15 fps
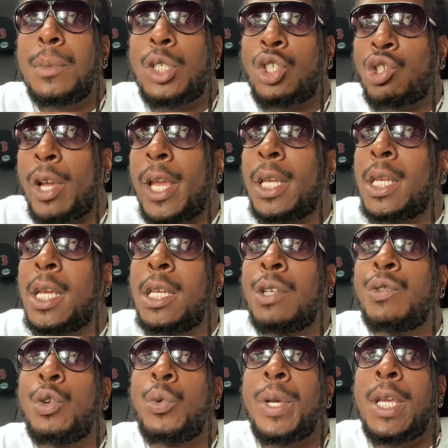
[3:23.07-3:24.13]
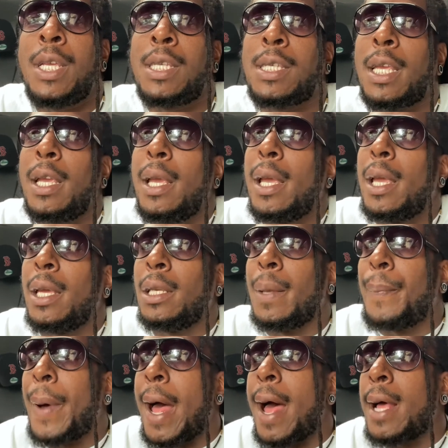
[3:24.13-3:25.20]
trained Andy Ruiz in the
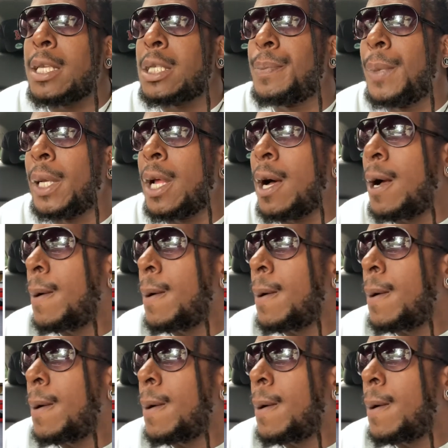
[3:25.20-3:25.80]
past, but